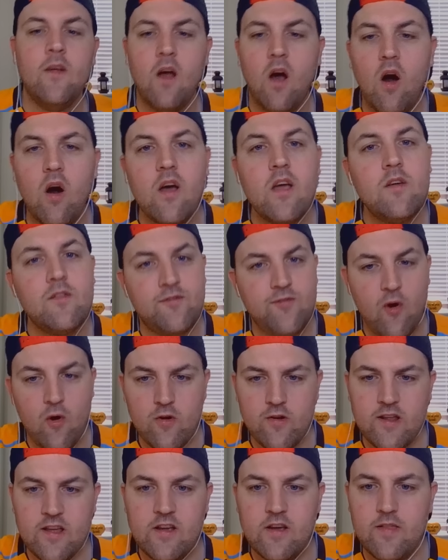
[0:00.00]
I am
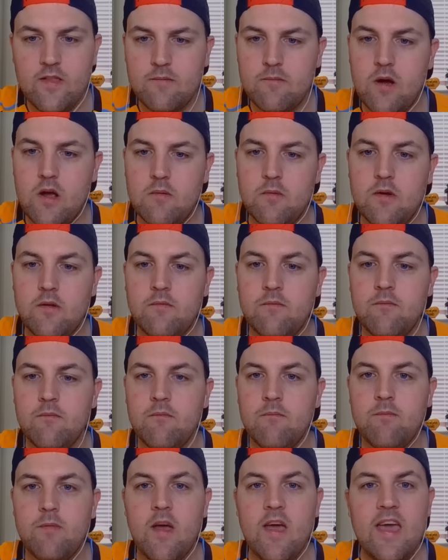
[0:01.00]
finding at the moment
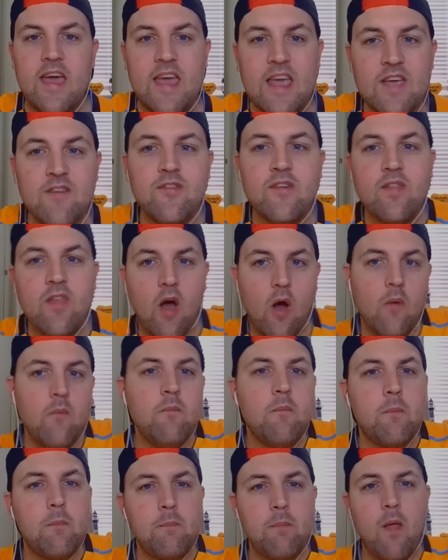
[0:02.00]
that even though
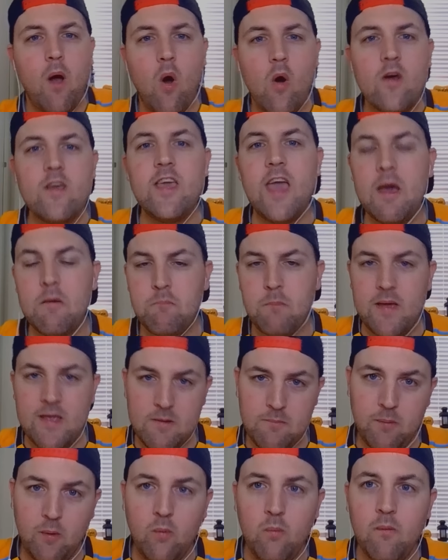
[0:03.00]
I get
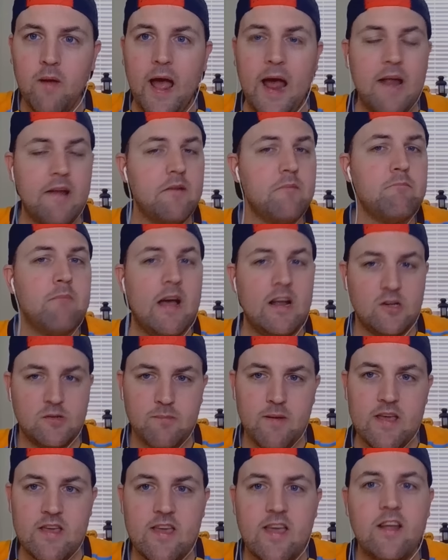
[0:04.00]
people and
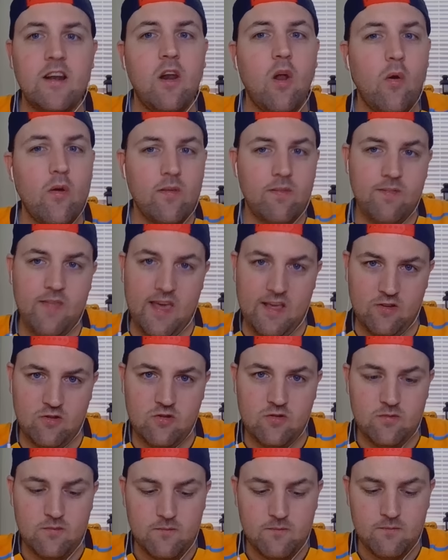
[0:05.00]
matchmaking like
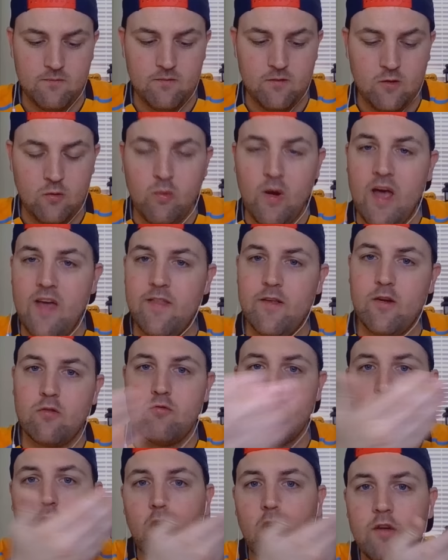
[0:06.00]
this, where the
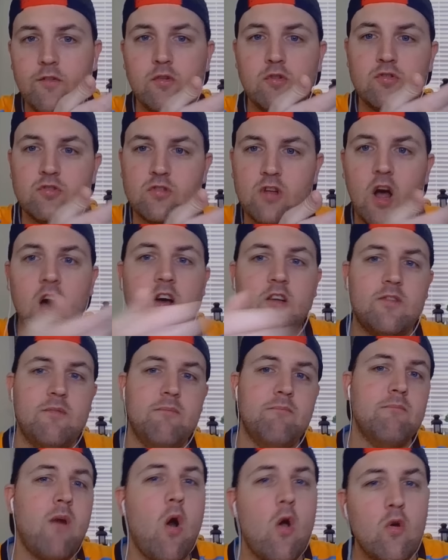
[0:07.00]
rival starts
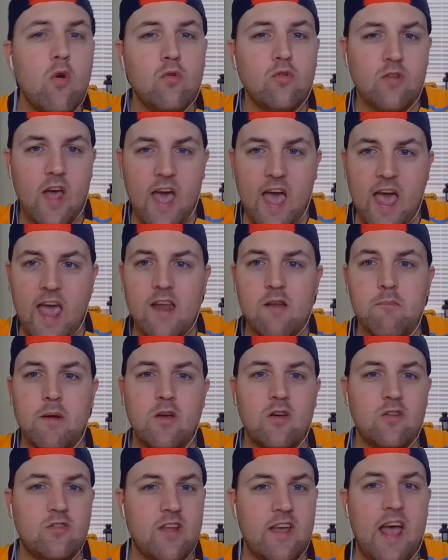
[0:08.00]
miles ahead
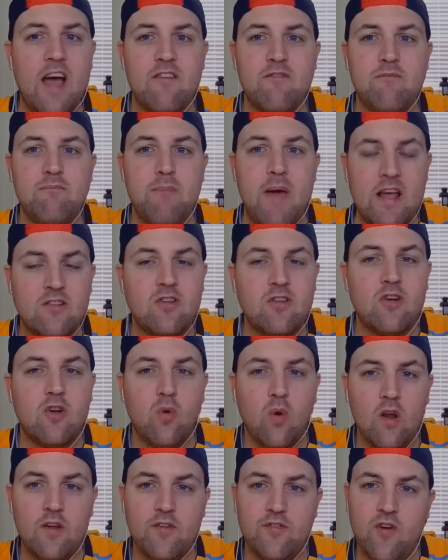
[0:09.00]
because they have better
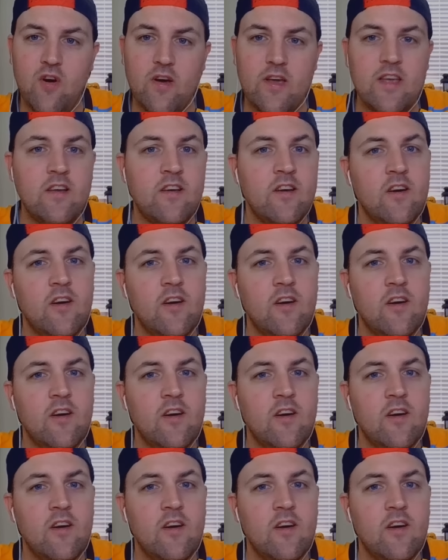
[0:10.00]
qualifying,